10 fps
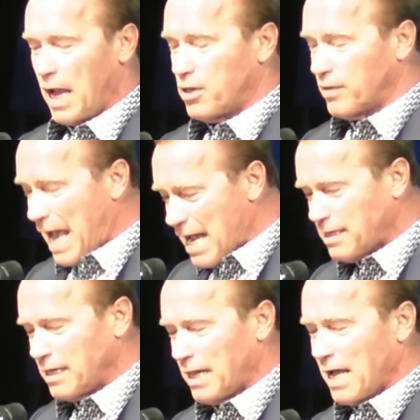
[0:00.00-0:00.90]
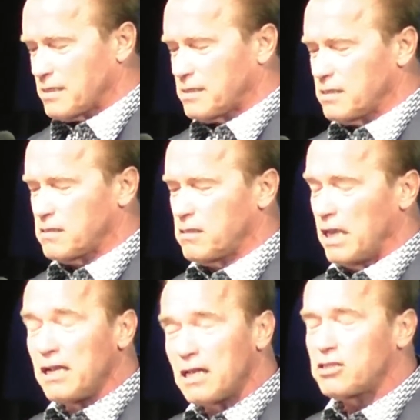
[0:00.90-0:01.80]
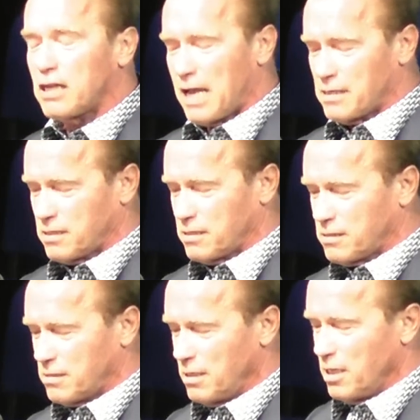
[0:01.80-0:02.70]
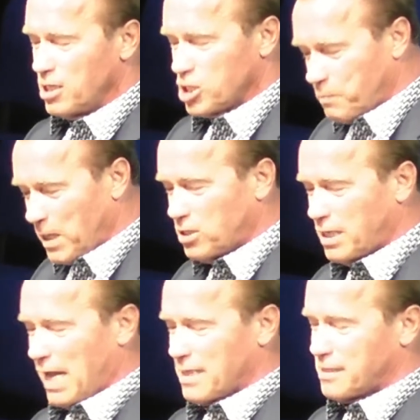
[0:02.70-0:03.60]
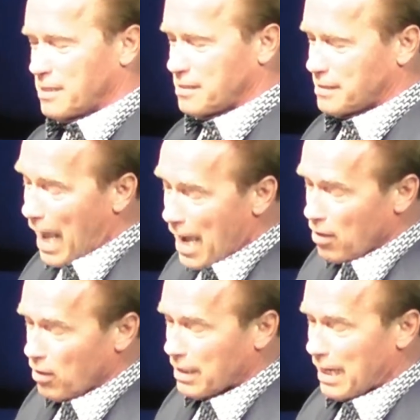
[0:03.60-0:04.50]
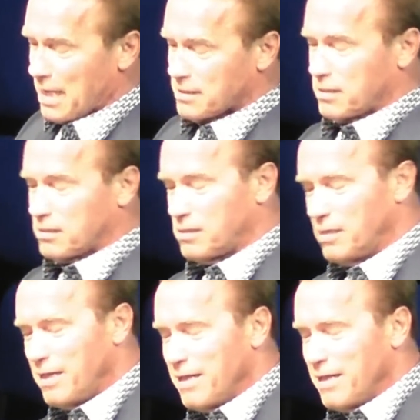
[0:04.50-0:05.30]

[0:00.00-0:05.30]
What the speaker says: I took acting classes, English classes, speech classes, dialogue classes,